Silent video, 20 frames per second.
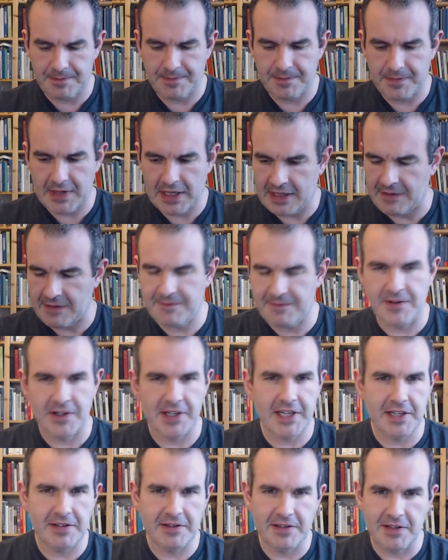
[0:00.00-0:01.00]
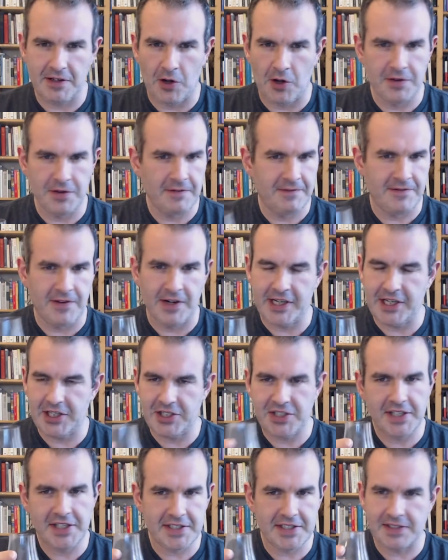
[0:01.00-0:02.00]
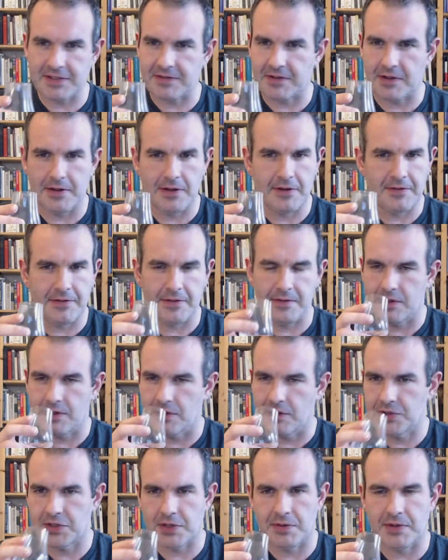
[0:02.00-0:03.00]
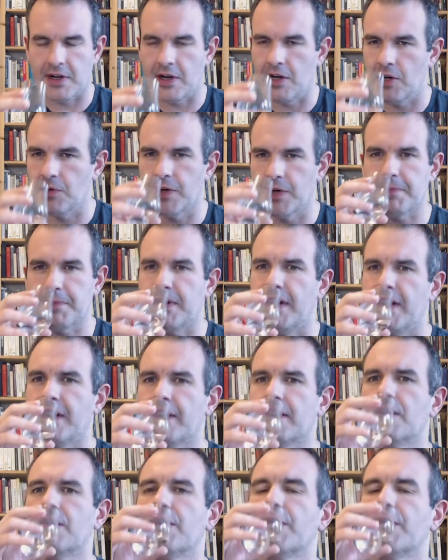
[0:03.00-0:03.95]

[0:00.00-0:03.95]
that funky, all the funky cheeses from the nose are all right back.